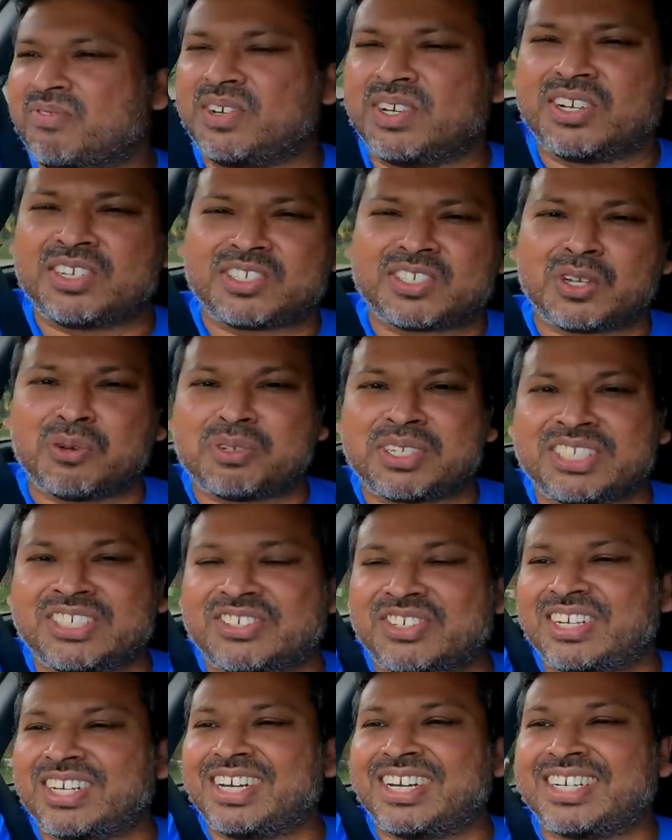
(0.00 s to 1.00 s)
further south in
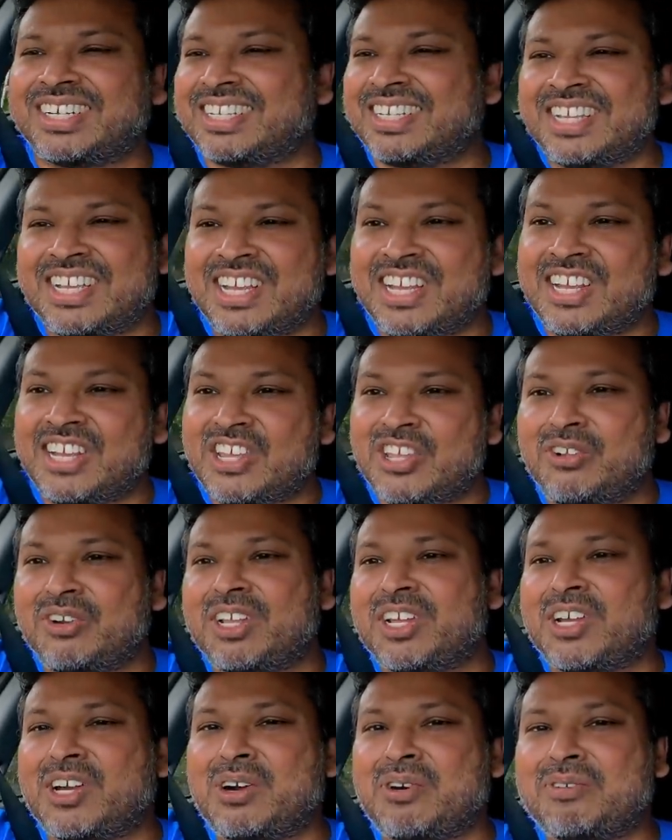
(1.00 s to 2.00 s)
Trinidad, you'll
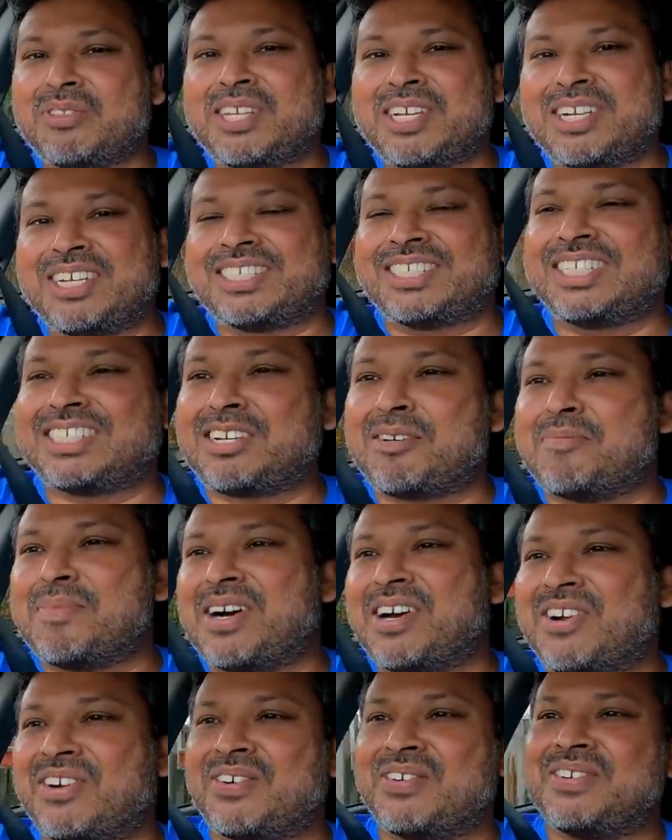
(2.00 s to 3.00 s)
encounter a set of
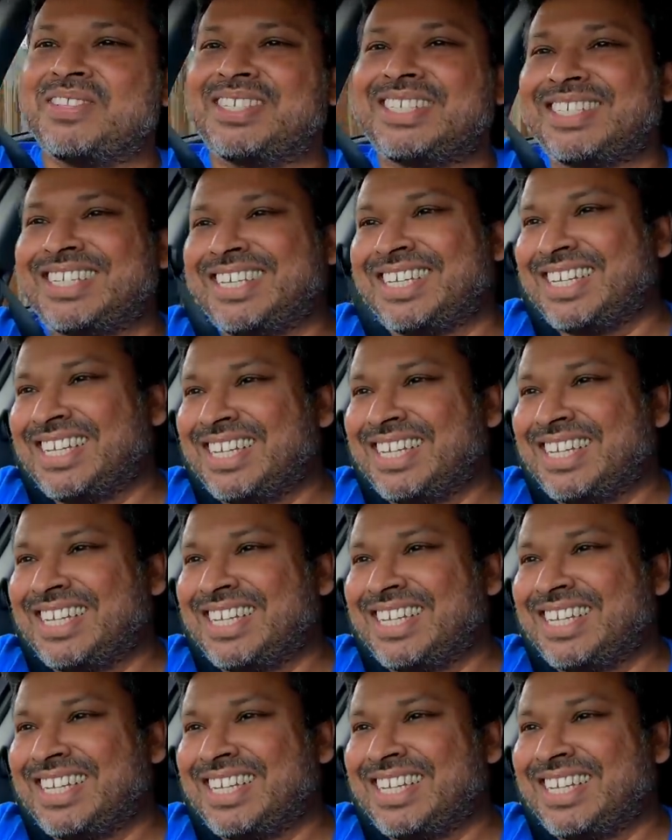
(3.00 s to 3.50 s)
bad roads.